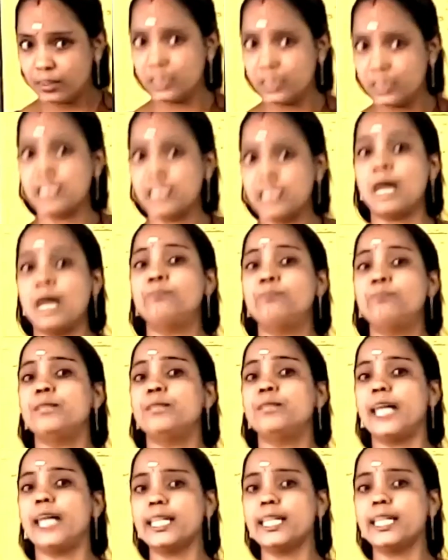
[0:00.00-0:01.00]

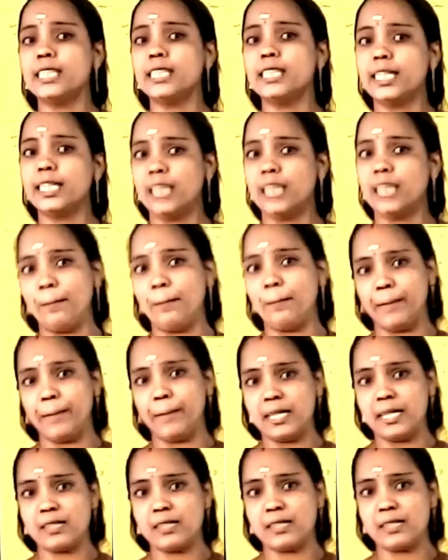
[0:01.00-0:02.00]
subtract that numbers.
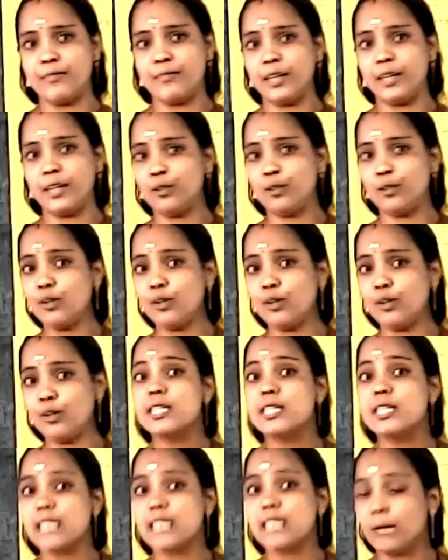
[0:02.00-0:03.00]
When you
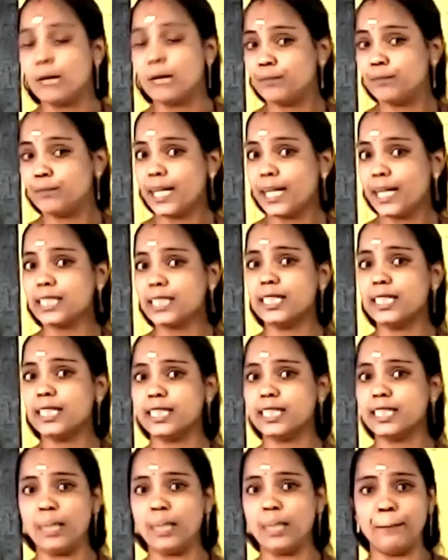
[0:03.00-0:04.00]
subtract that
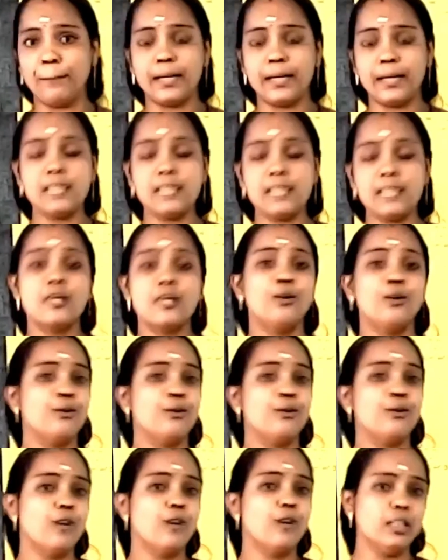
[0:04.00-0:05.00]
numbers, you
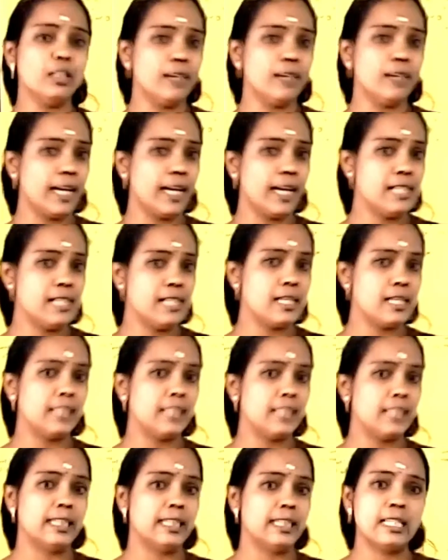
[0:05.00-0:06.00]
got one answer
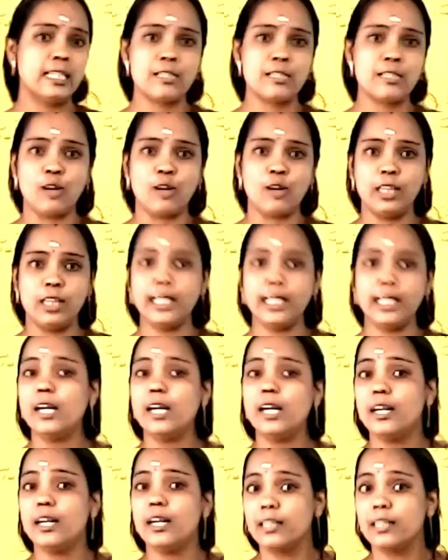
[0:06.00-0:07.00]
that is called the
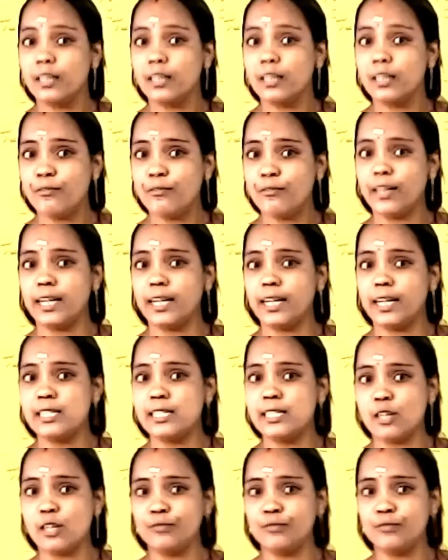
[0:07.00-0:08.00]
difference
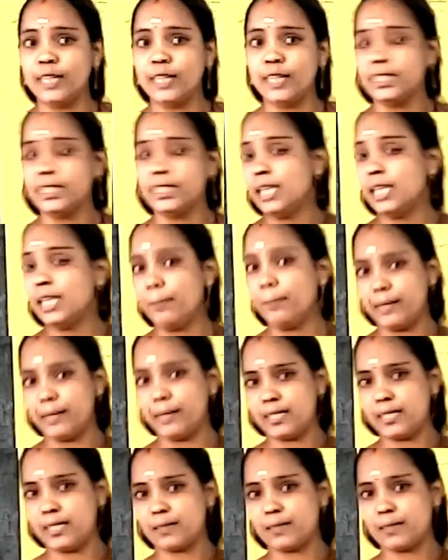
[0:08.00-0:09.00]
of that
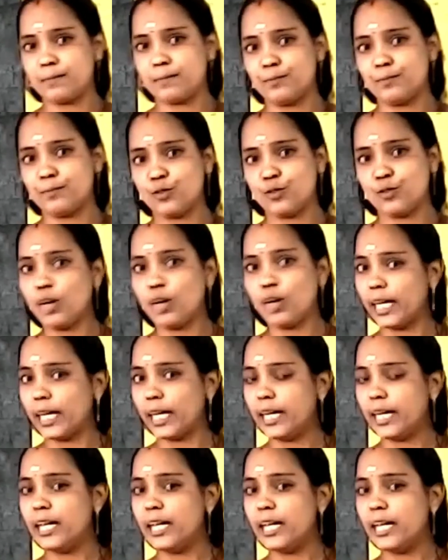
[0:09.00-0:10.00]
numbers. Okay,
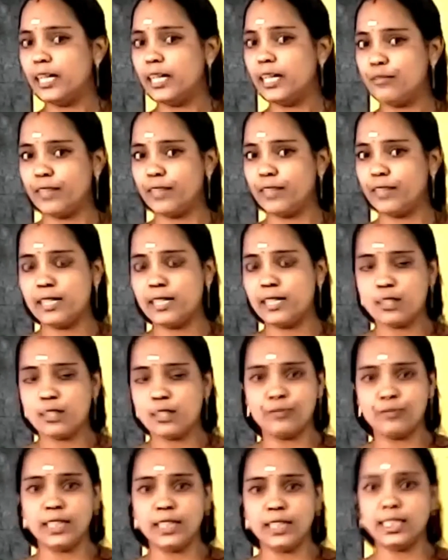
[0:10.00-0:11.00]
difference of
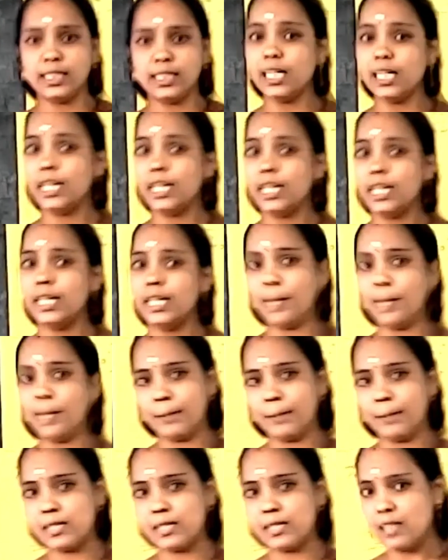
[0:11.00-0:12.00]
that
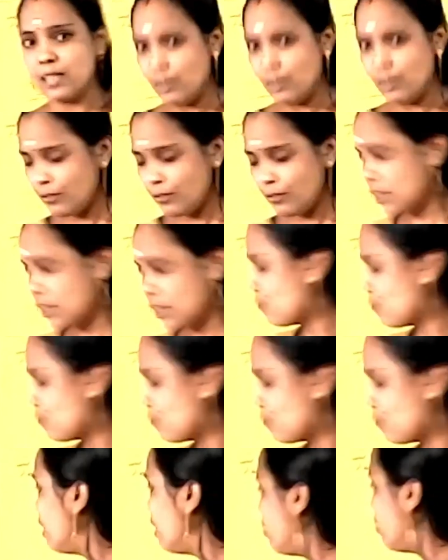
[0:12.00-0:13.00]
numbers. First one,
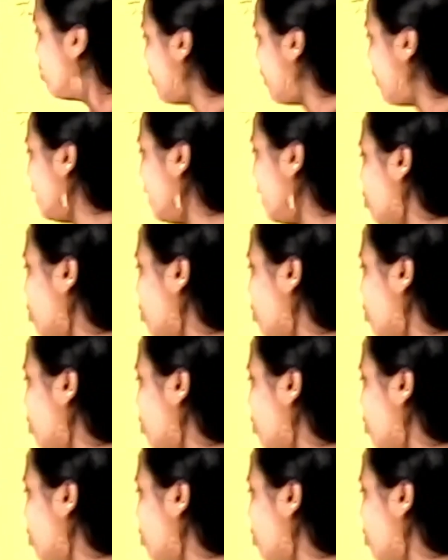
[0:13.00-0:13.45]
find out